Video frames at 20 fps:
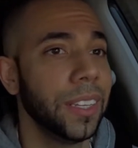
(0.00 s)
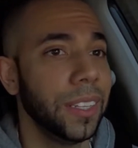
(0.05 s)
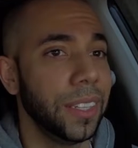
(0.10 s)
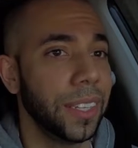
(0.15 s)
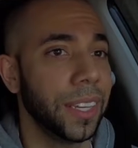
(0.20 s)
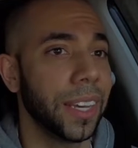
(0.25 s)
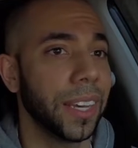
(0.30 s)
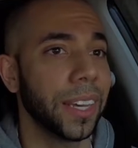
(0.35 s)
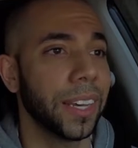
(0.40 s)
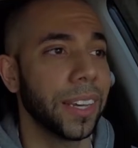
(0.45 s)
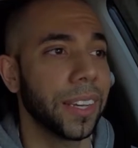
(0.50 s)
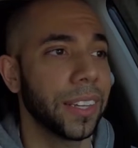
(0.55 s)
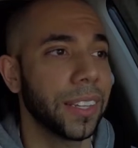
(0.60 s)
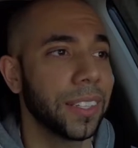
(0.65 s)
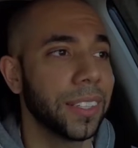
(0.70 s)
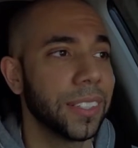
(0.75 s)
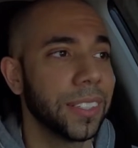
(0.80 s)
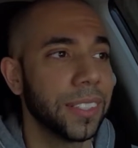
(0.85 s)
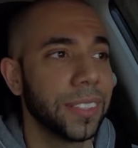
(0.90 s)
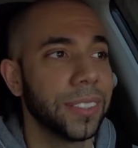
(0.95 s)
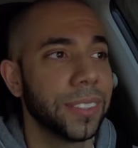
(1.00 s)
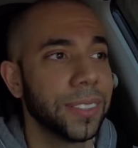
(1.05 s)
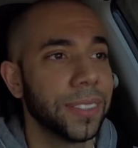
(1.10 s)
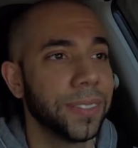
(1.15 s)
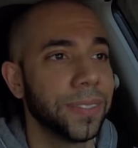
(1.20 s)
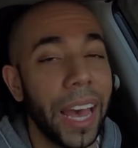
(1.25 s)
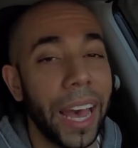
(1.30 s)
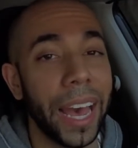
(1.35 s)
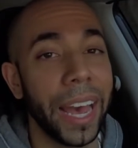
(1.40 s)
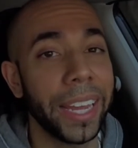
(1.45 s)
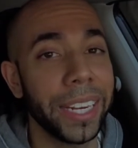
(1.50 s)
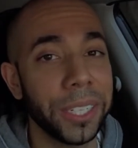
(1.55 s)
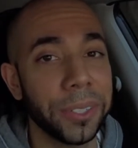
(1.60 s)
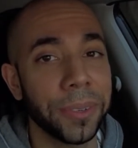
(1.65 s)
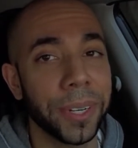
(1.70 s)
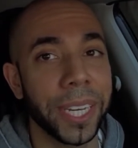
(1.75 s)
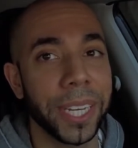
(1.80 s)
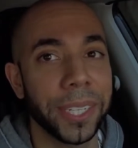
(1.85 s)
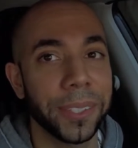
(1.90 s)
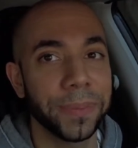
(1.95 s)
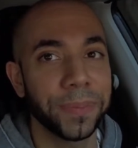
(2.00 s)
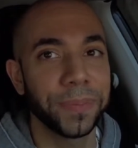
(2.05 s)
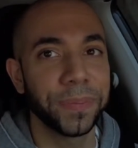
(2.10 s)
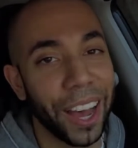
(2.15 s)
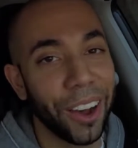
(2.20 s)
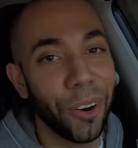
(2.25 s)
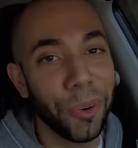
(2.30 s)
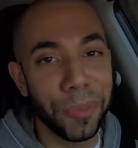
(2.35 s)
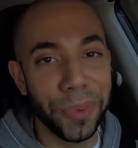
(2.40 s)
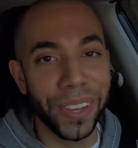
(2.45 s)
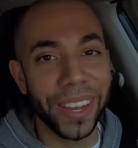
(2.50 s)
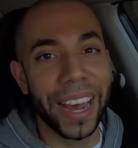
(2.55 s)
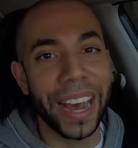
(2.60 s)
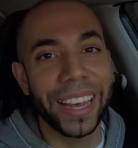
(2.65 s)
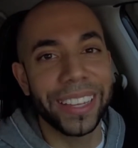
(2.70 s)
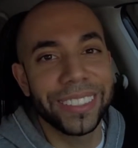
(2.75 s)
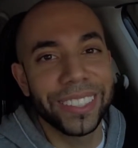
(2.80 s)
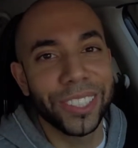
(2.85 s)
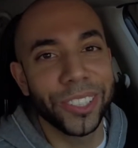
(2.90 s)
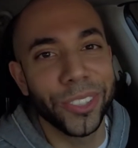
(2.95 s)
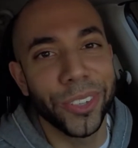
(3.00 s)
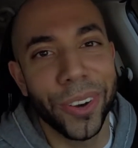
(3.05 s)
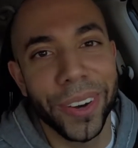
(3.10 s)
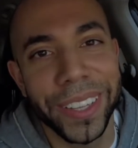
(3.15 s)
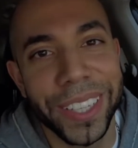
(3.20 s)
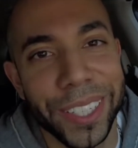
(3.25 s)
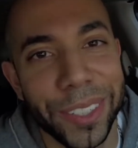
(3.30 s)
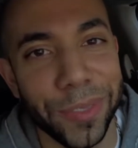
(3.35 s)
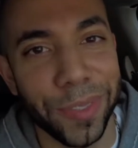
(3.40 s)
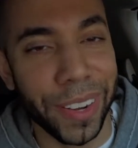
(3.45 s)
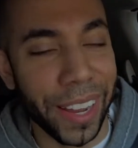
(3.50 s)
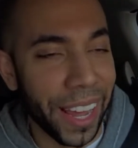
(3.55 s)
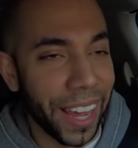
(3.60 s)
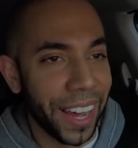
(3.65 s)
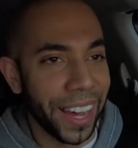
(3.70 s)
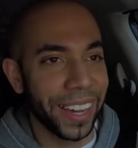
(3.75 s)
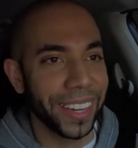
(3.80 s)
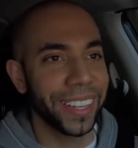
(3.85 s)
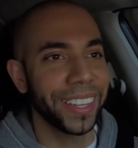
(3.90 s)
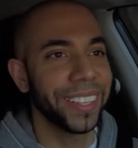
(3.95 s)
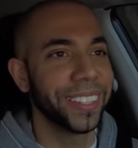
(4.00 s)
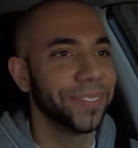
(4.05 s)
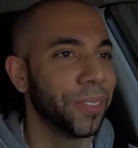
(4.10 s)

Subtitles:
yeah. Anyway, I hope you guys enjoyed this vlog.